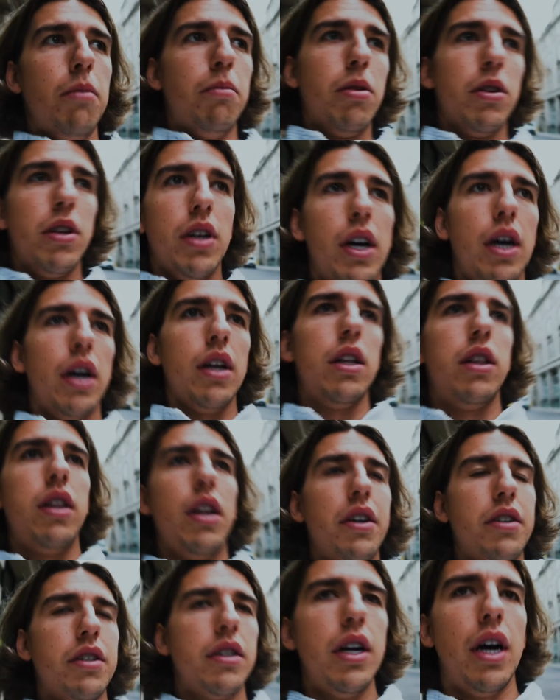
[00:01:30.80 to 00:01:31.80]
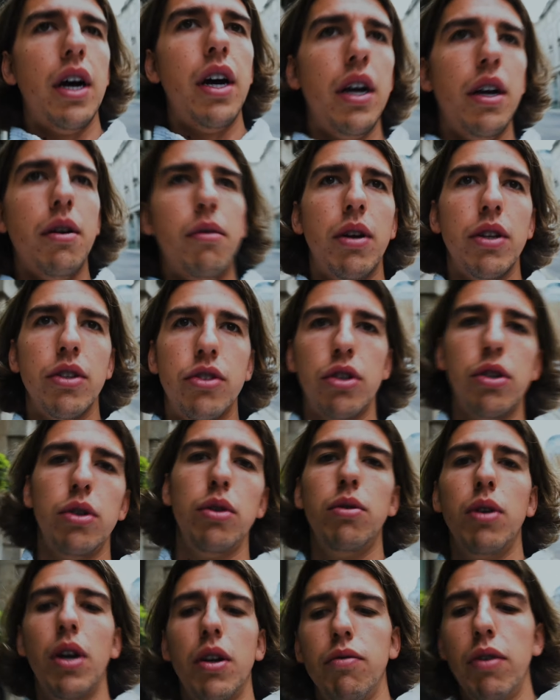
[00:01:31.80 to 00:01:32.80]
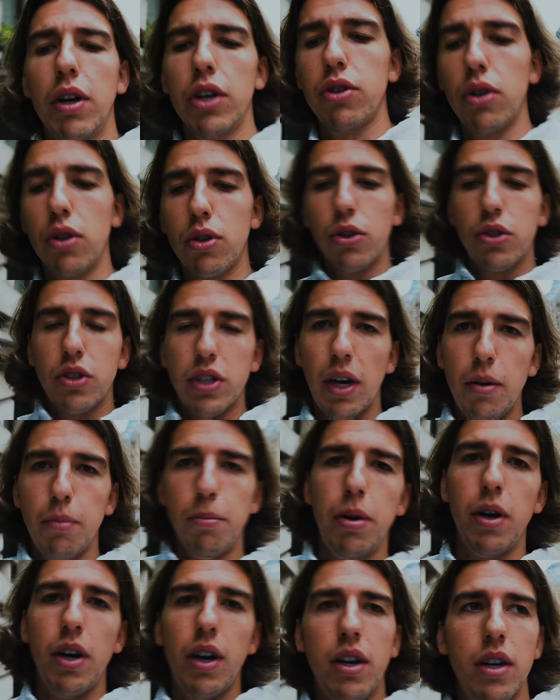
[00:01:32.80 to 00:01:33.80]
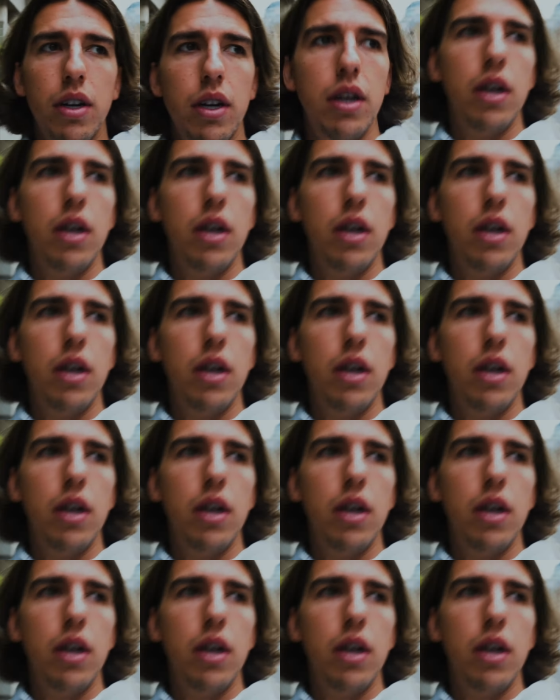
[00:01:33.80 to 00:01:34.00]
But yeah, last night went to a restaurant called Temper.